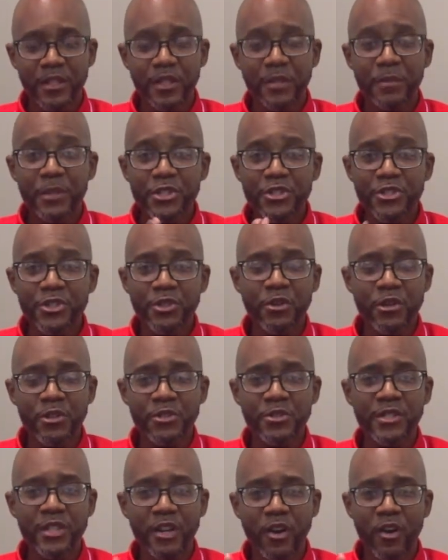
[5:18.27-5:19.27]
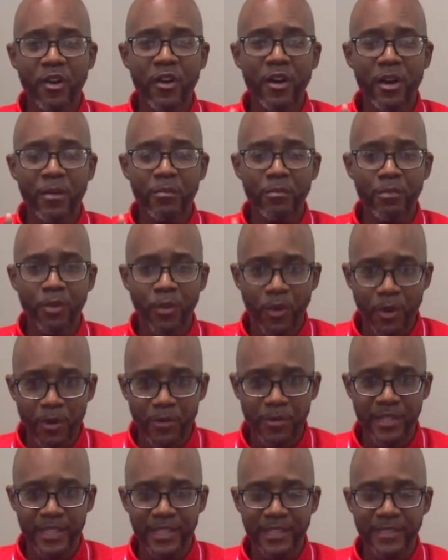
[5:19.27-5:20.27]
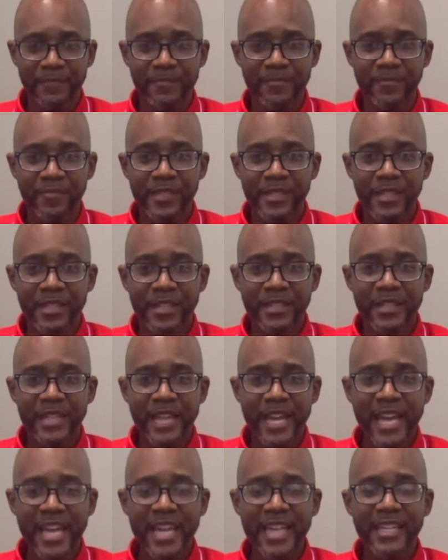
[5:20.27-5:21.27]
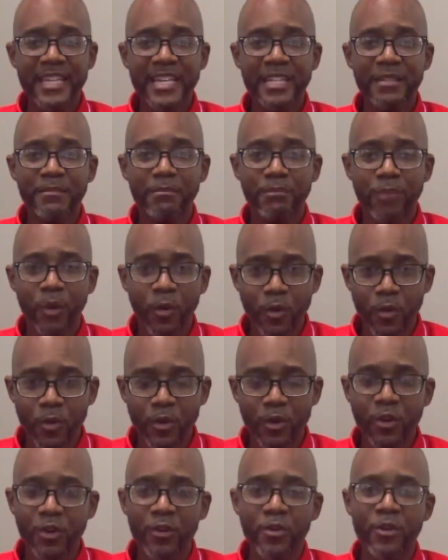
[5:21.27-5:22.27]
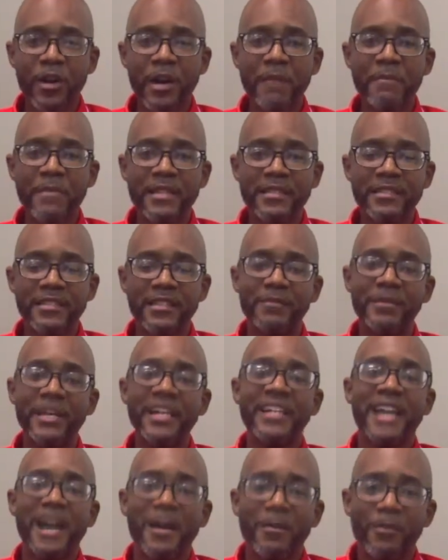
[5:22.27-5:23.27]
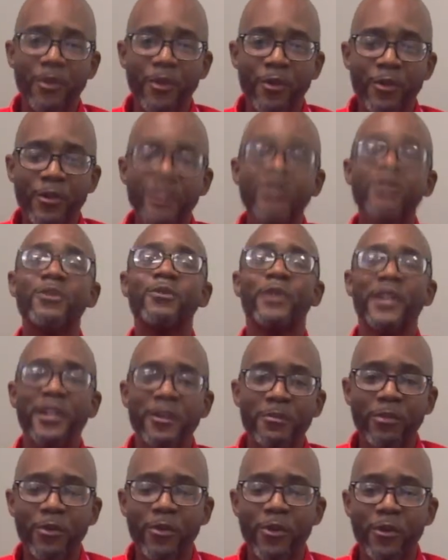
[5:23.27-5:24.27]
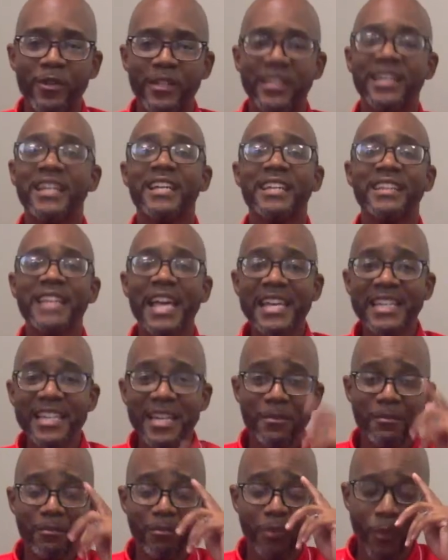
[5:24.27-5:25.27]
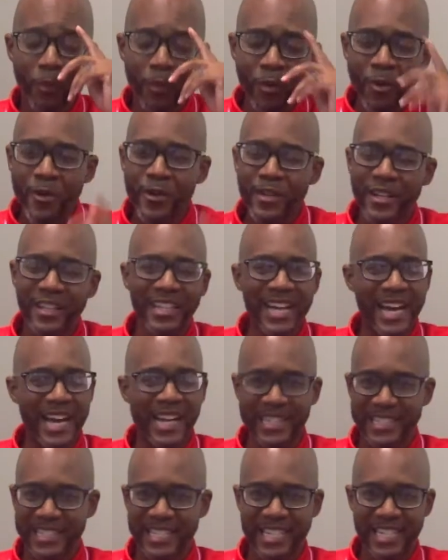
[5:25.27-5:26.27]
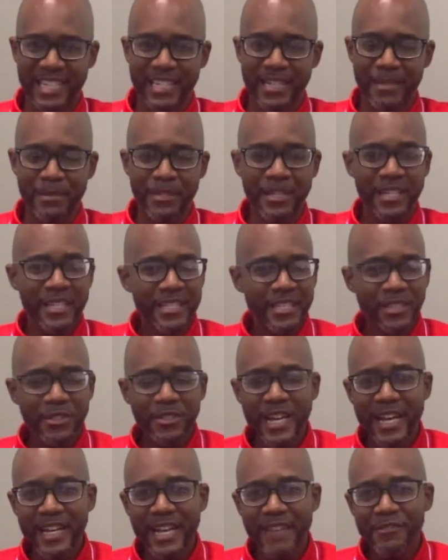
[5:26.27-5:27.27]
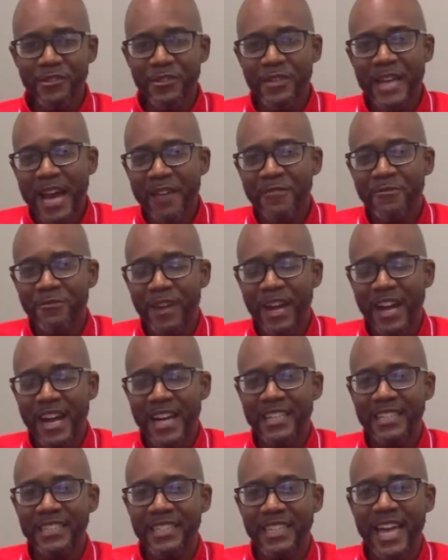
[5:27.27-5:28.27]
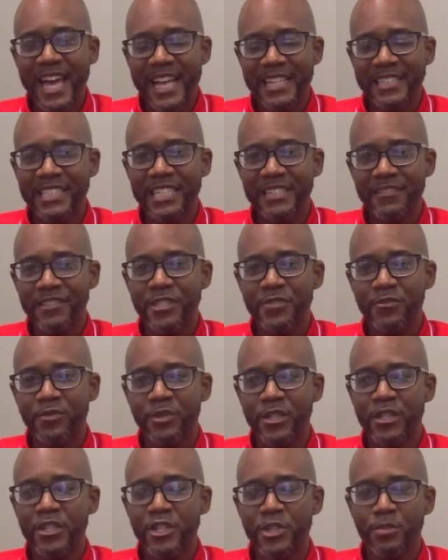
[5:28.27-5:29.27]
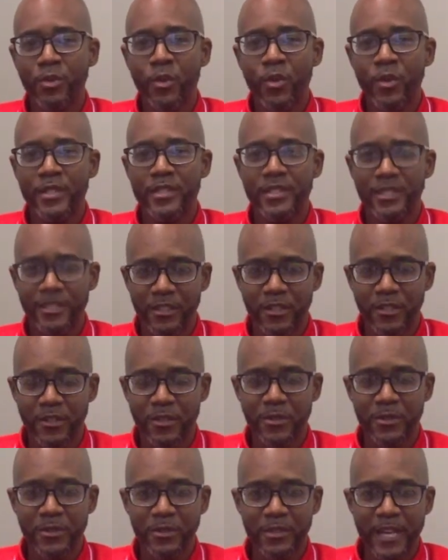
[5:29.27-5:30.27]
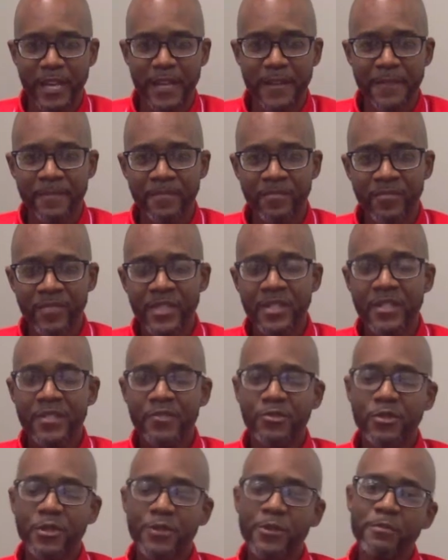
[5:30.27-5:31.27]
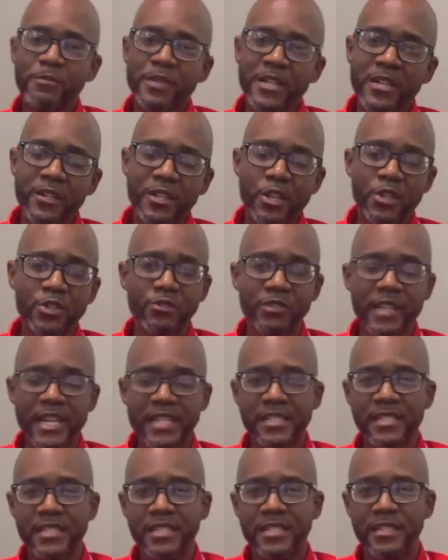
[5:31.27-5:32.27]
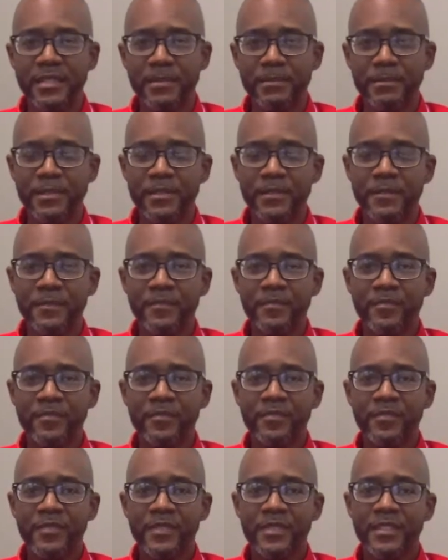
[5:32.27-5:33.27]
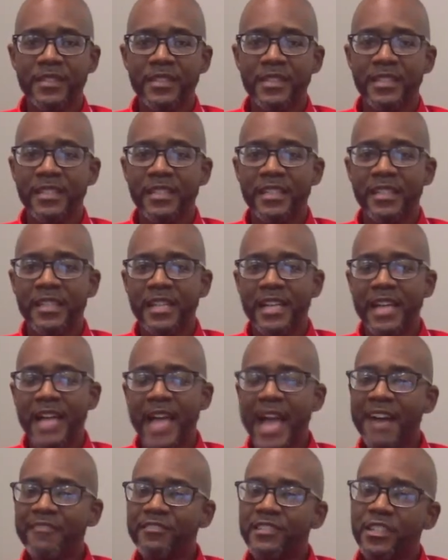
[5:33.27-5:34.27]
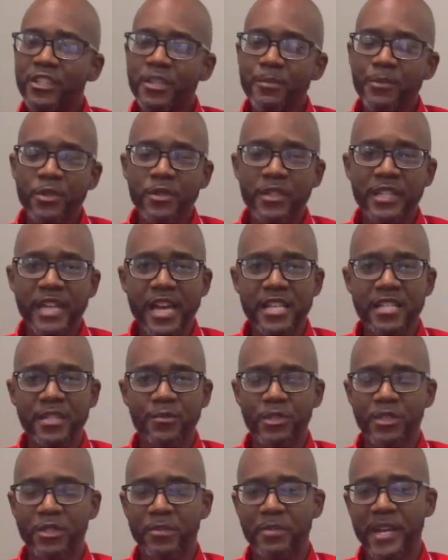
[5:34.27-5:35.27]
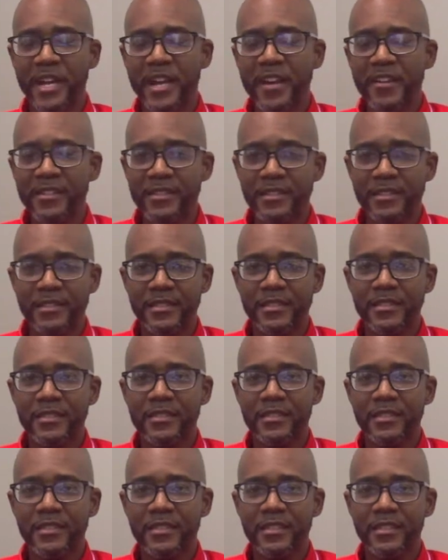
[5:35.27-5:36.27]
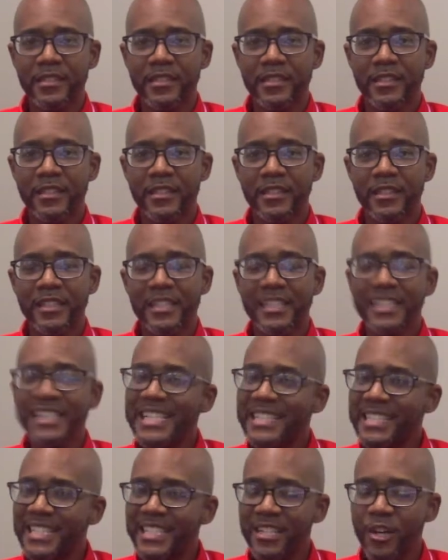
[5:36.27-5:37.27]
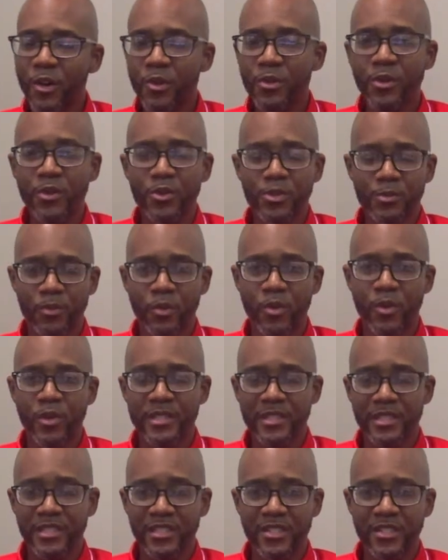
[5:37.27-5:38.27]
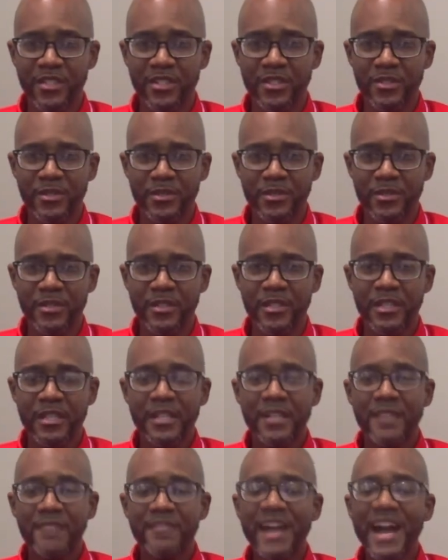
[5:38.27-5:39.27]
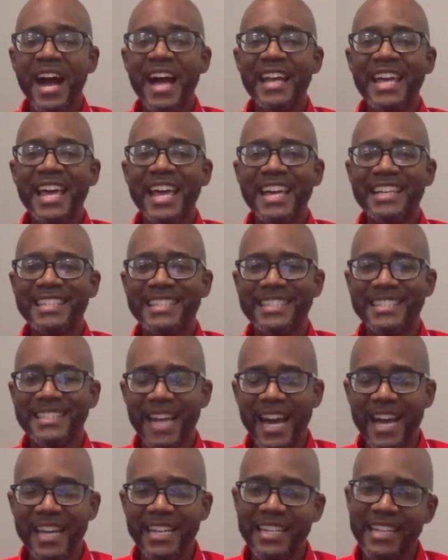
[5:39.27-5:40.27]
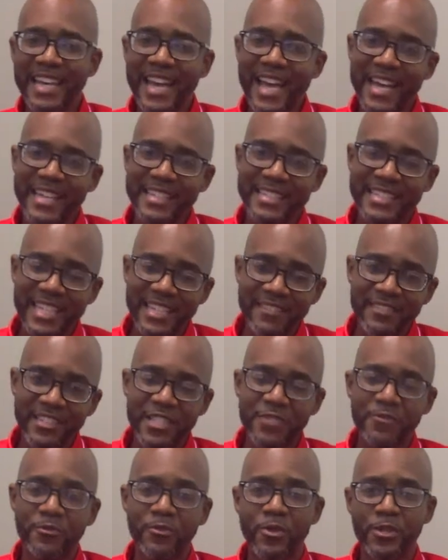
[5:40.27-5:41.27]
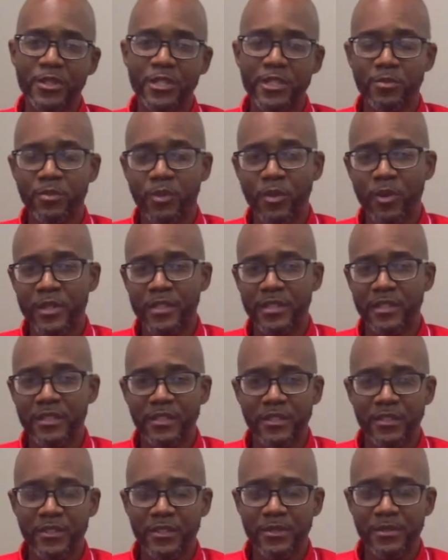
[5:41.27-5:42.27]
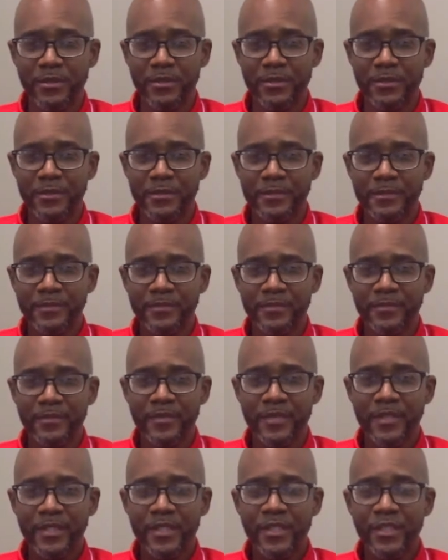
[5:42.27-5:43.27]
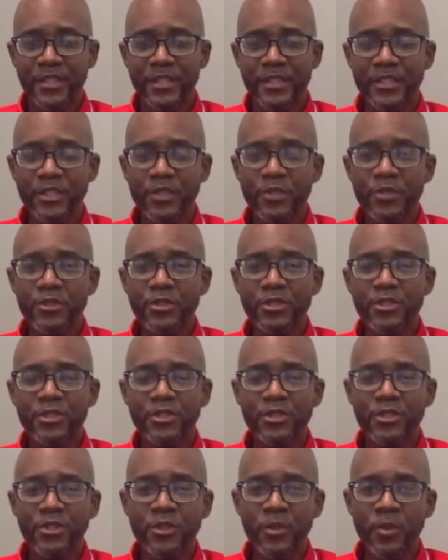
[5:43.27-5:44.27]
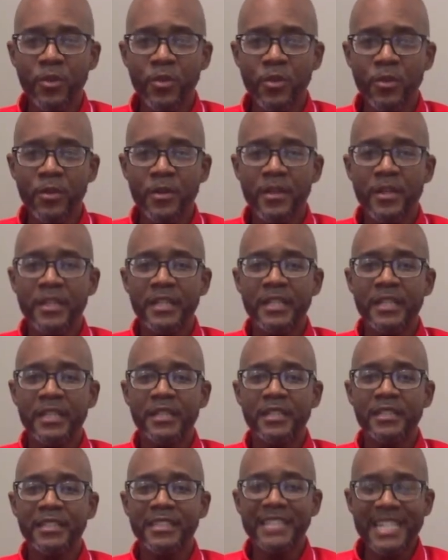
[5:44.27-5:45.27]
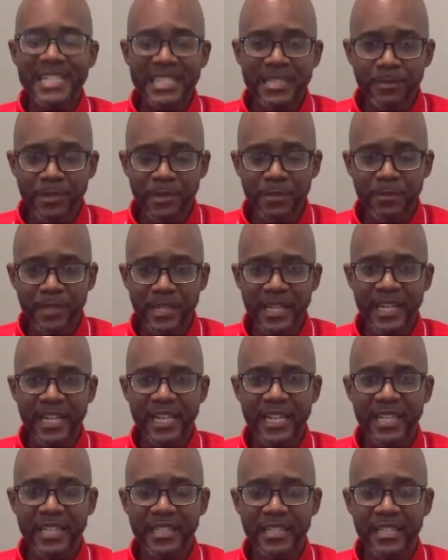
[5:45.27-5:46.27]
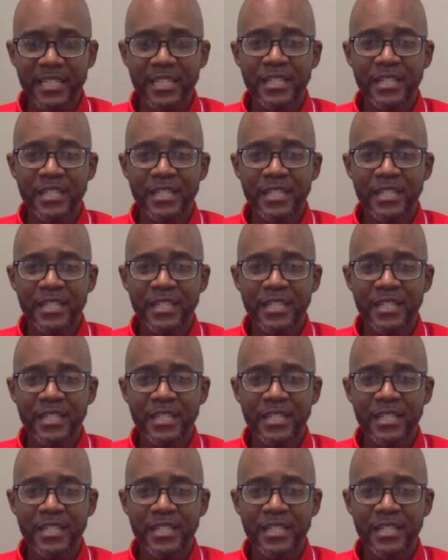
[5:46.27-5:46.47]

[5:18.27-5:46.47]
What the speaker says: But children are boring. They get bored. I messed up. They not boring. We're boring. They get bored a lot of times. So you gotta find good activities for these boys and girls, okay? So you build those relationships. Have good communication with the parents. Get to know those boys and girls. Find exciting activities for these boys and girls. Use the school discipline plan.